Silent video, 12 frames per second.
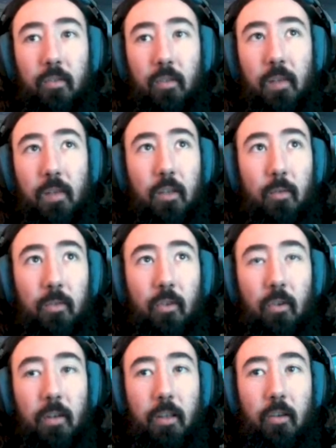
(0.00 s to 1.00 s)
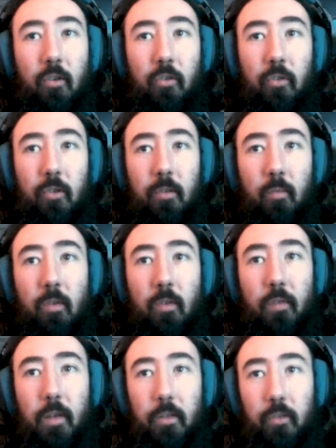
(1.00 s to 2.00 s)
So the value is currently 100. What
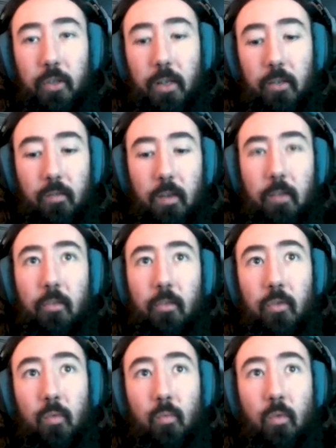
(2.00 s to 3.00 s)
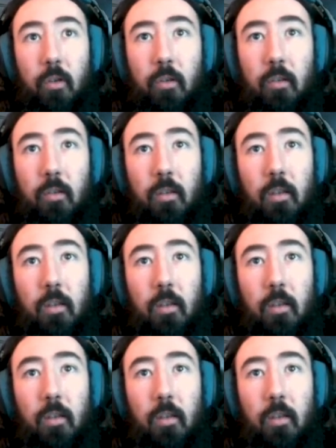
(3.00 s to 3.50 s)
if I just change the value to 1?